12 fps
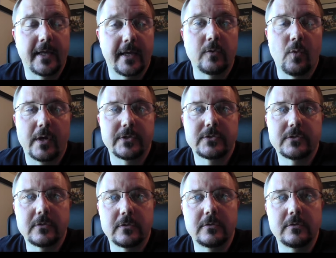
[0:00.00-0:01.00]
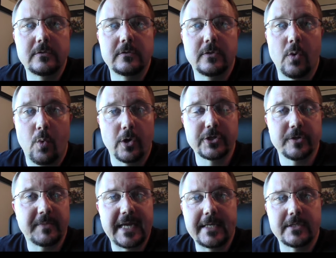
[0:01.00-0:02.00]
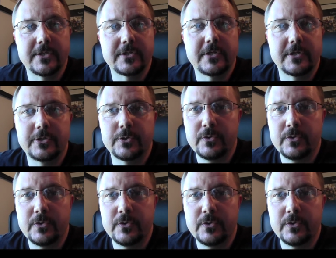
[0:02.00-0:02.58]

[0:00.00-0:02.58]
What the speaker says: then was the worship that existed in